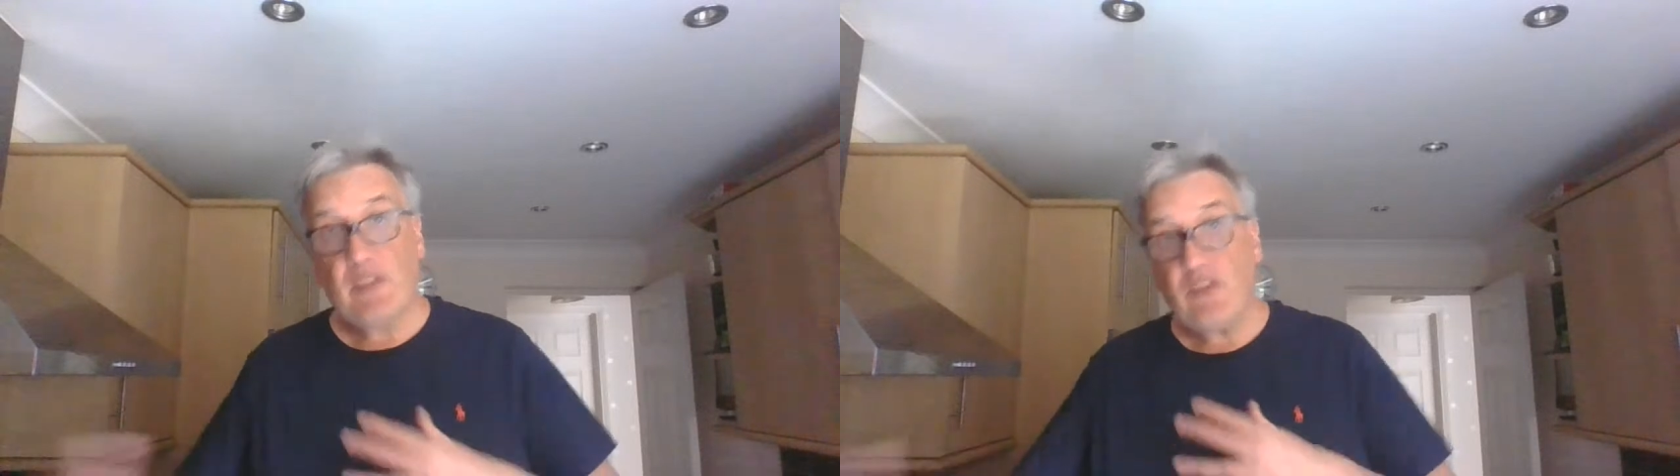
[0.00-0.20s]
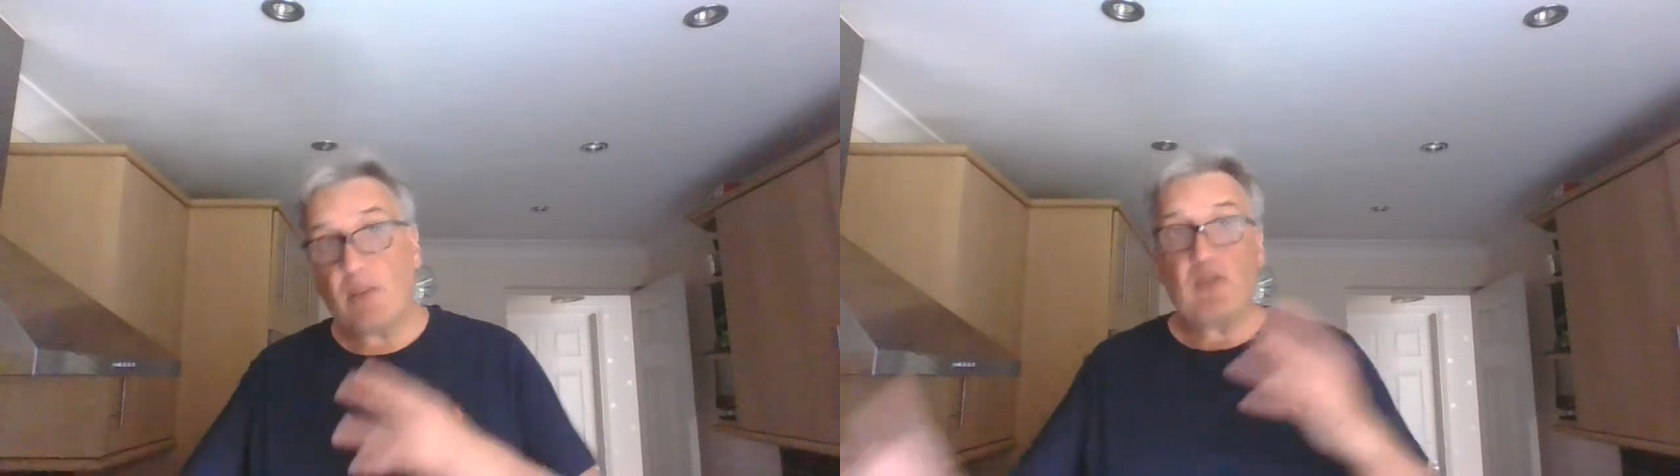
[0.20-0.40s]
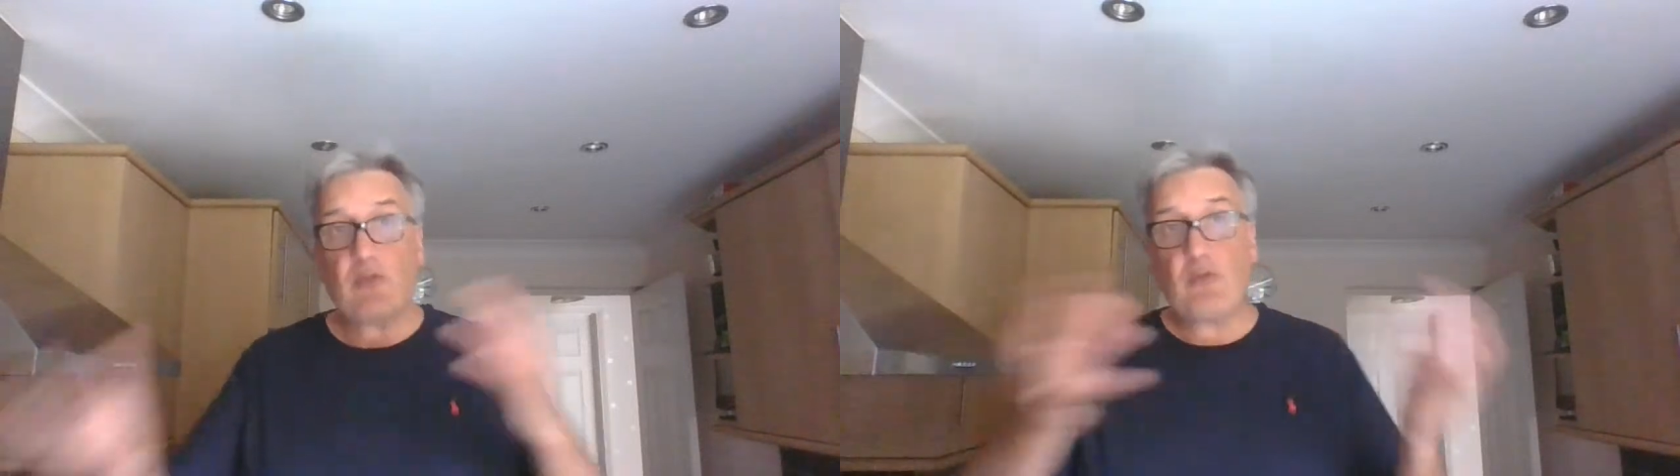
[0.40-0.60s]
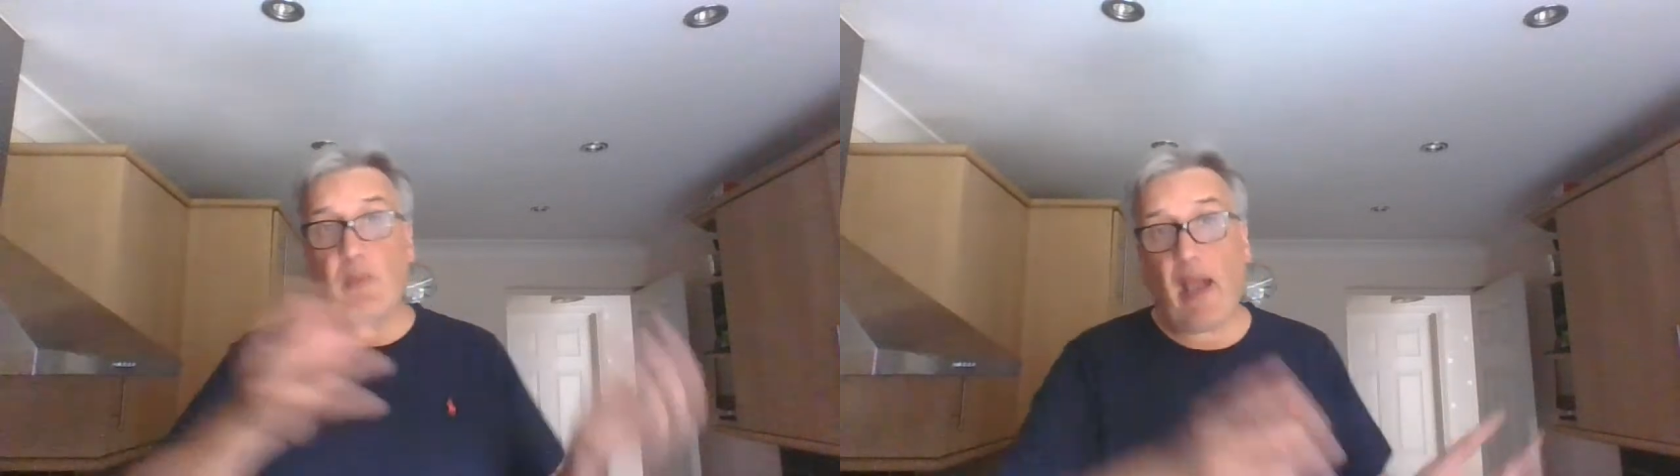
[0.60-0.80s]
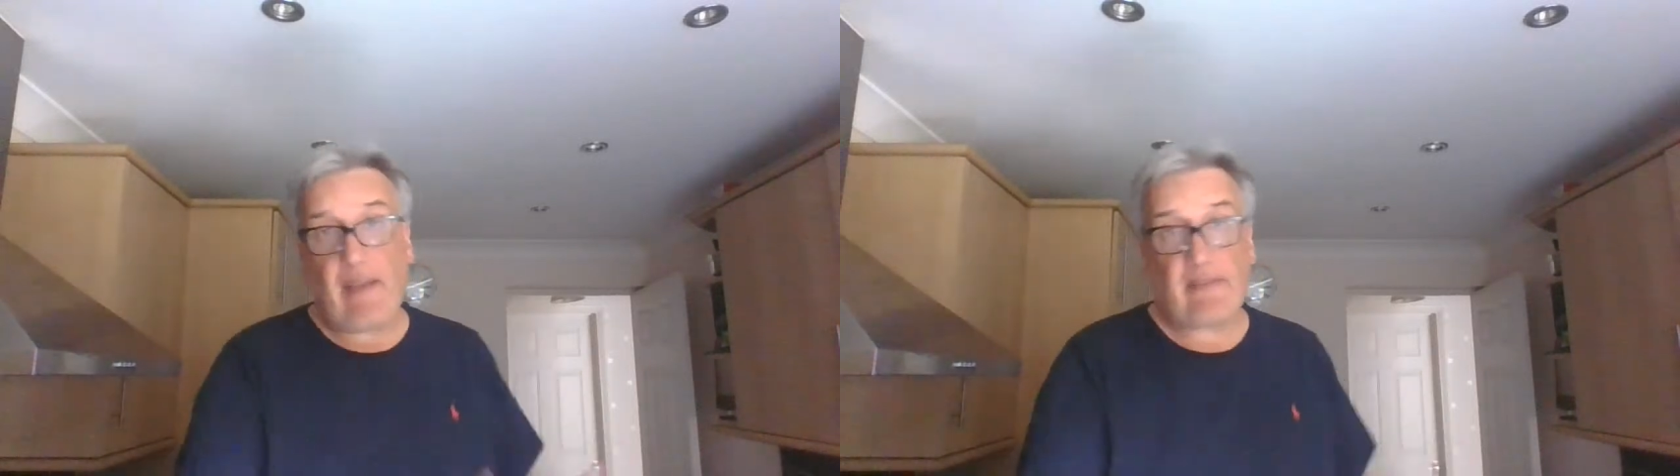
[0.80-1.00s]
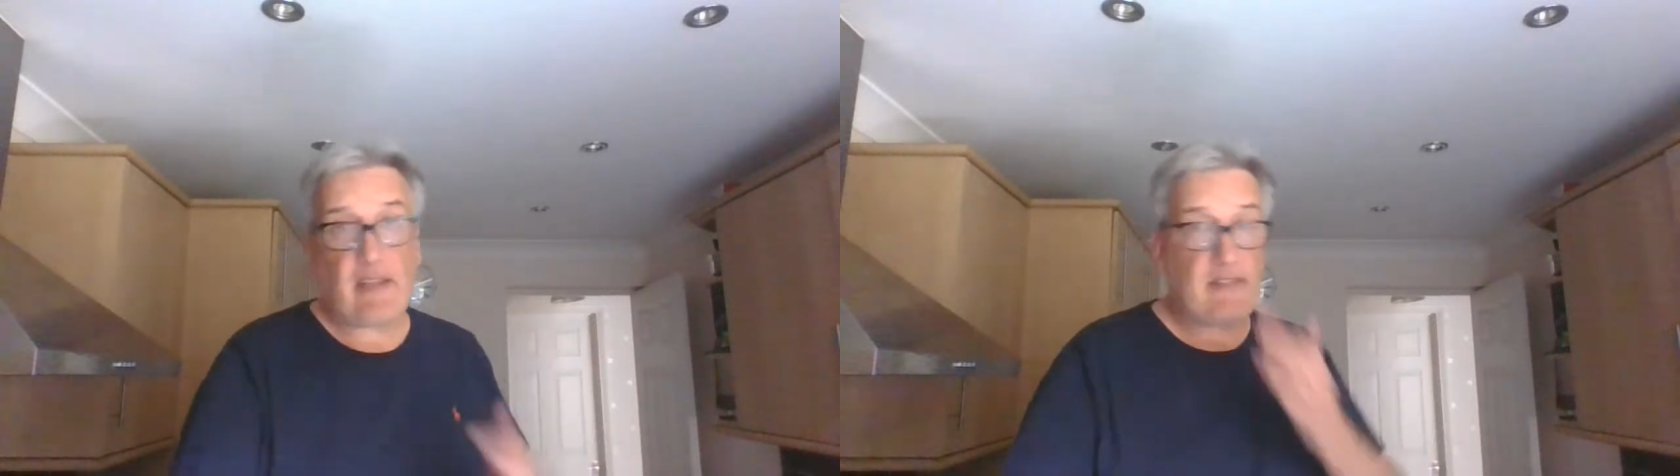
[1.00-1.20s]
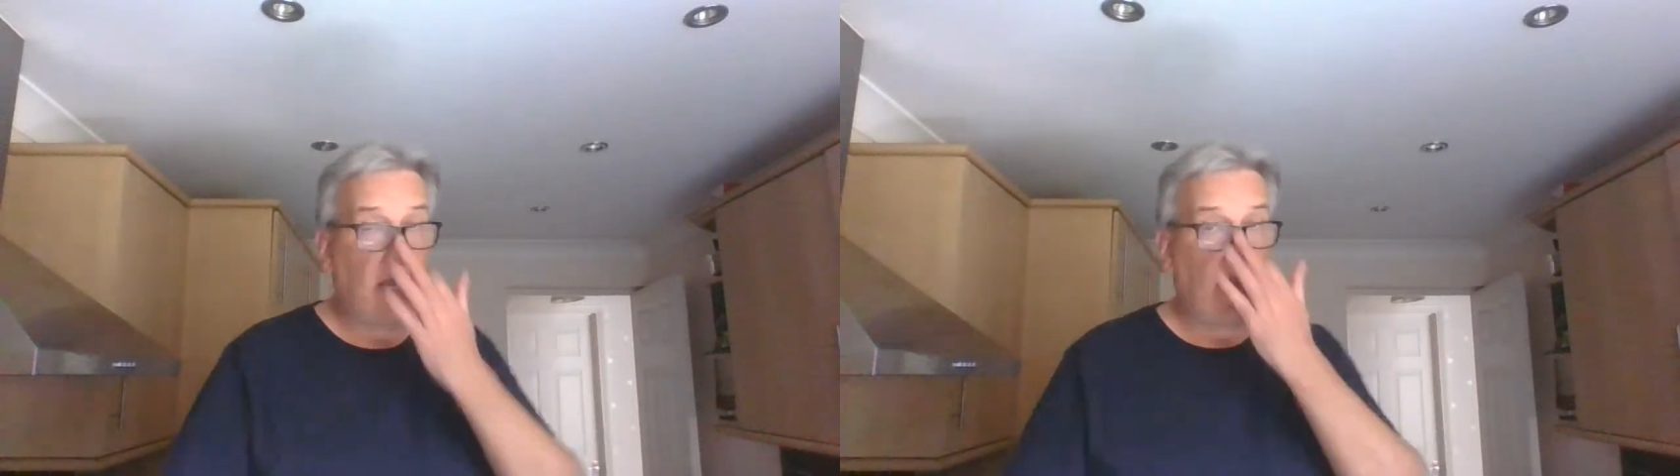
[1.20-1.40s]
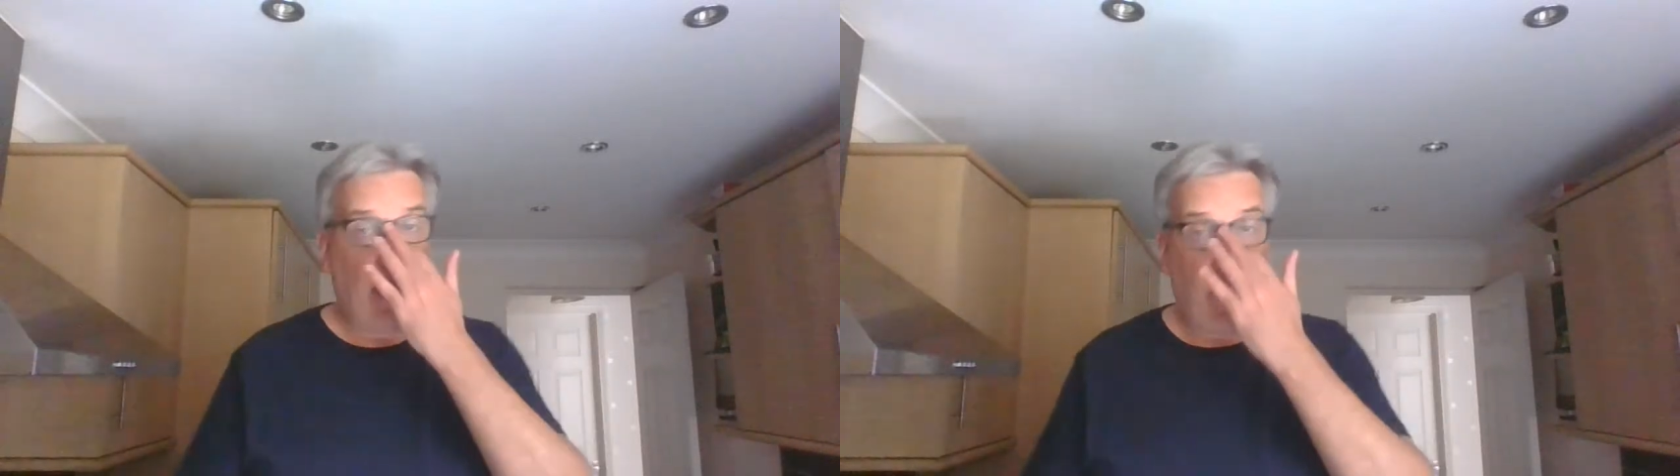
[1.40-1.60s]
Sometimes we might have to give
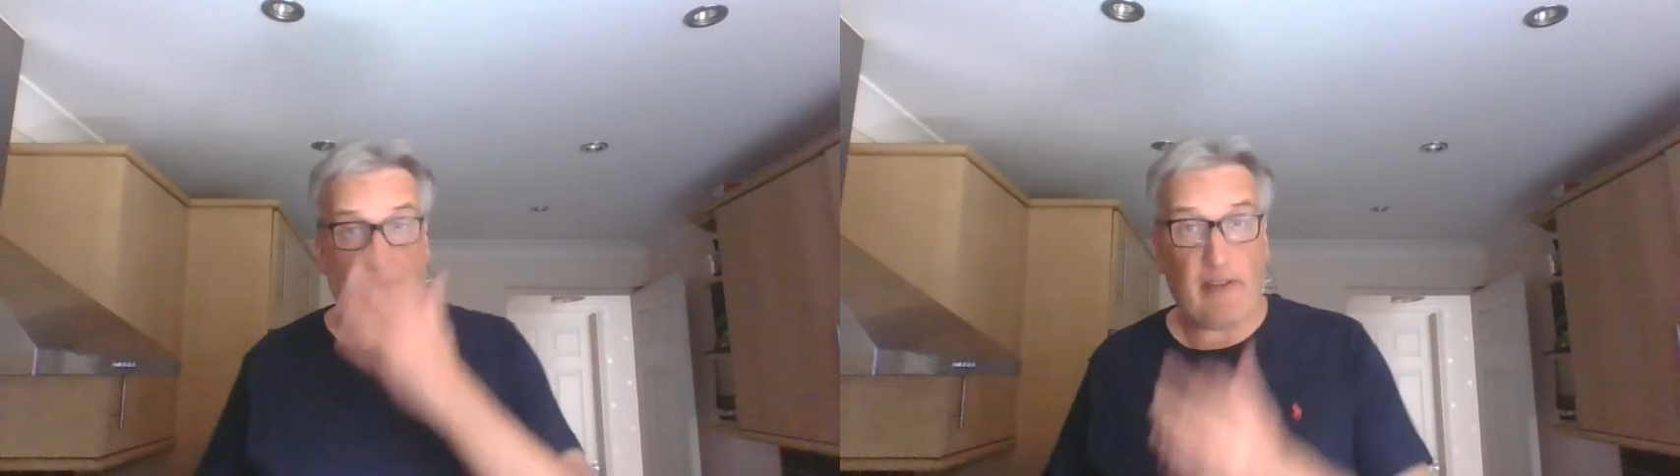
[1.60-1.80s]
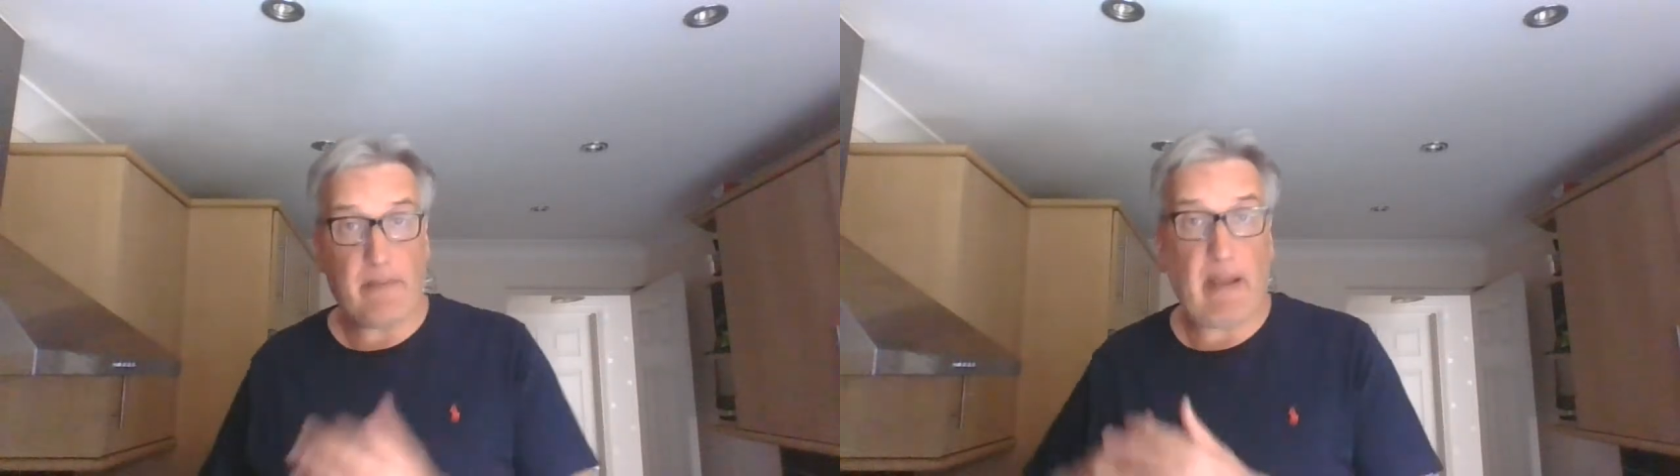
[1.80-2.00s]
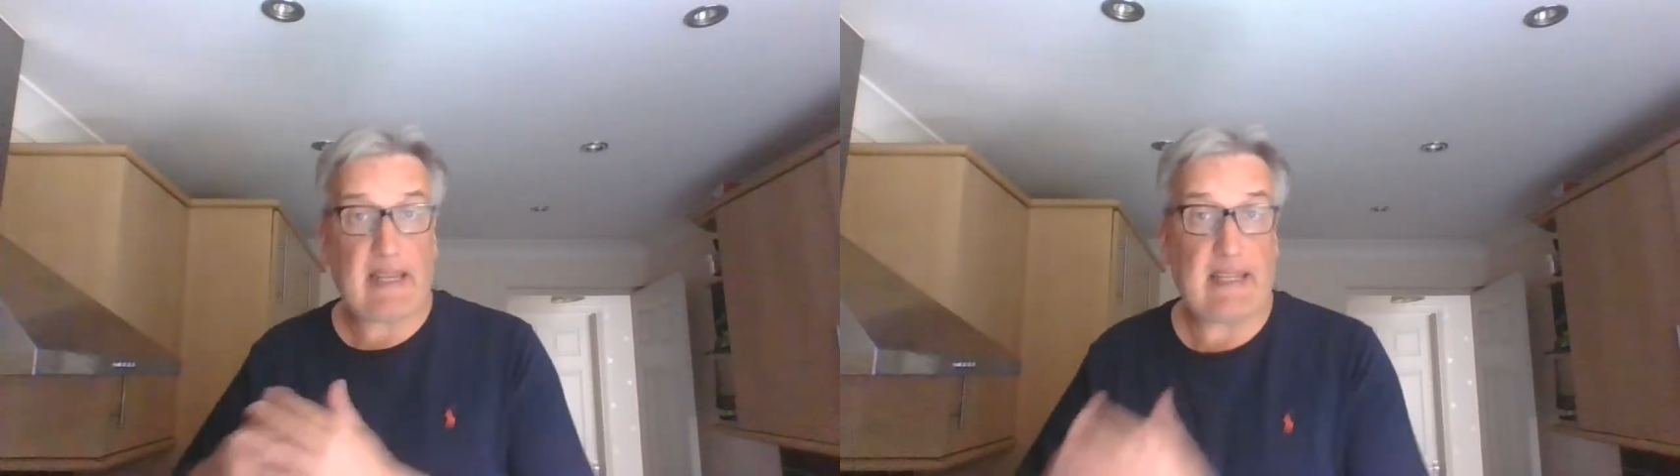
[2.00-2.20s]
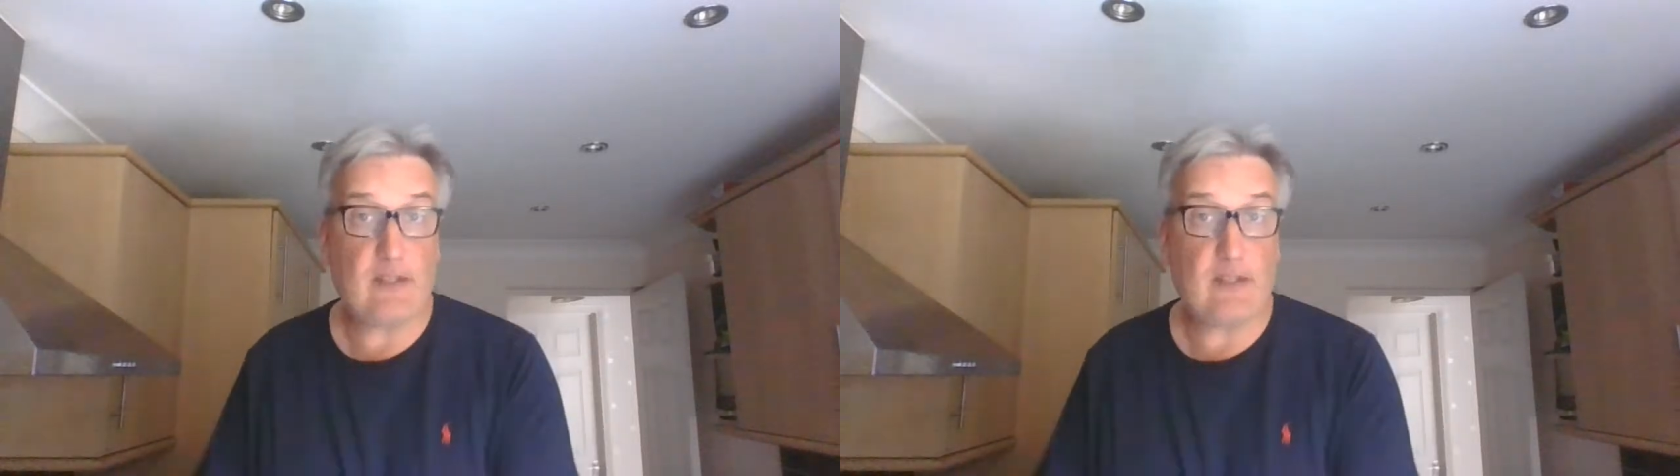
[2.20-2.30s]
secondhand feedback.